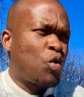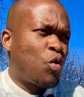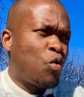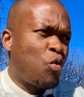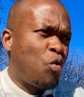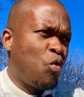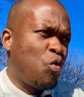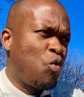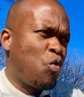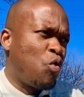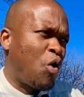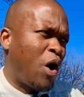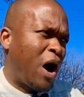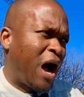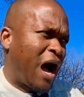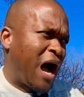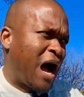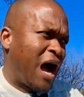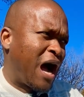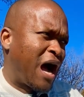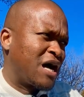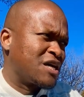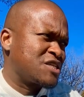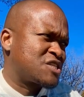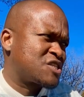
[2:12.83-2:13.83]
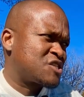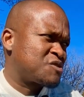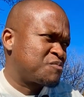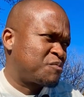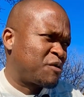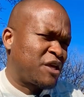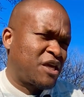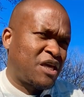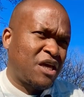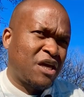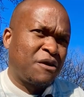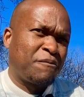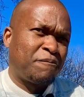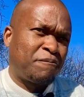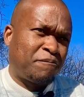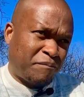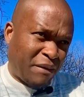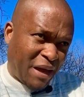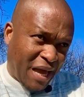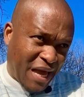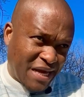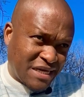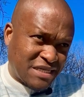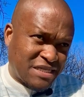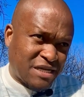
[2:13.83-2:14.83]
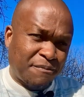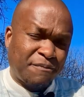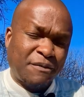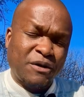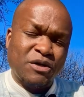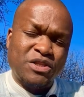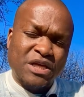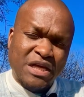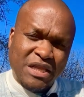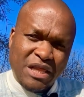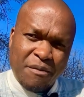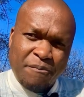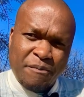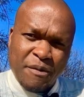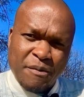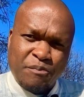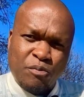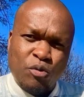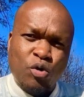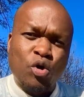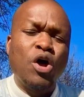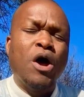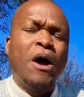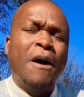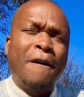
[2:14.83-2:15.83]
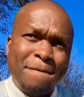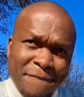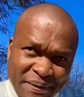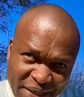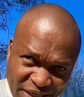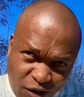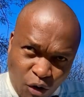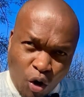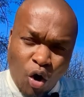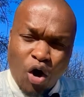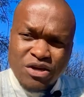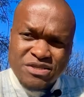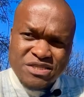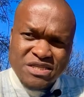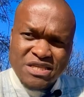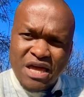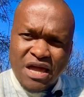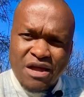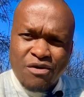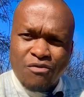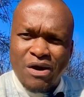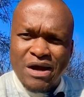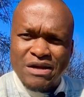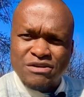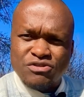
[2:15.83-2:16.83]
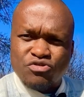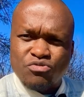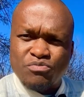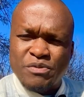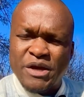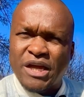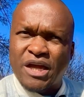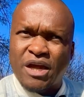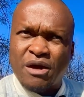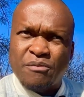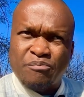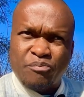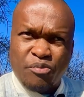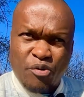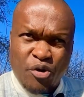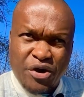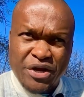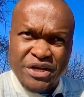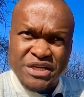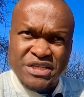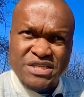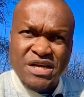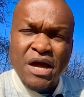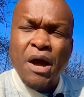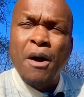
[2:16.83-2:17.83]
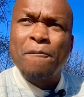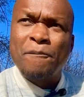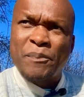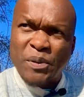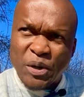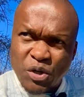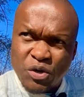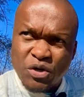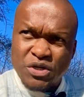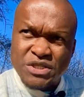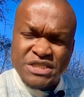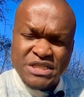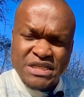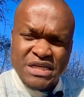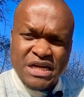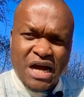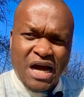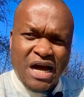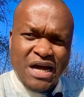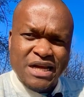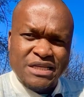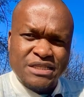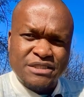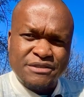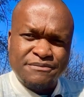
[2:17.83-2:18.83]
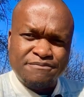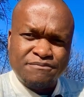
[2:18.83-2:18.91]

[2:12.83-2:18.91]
who are speaking bad about other people because they want to make a point politically.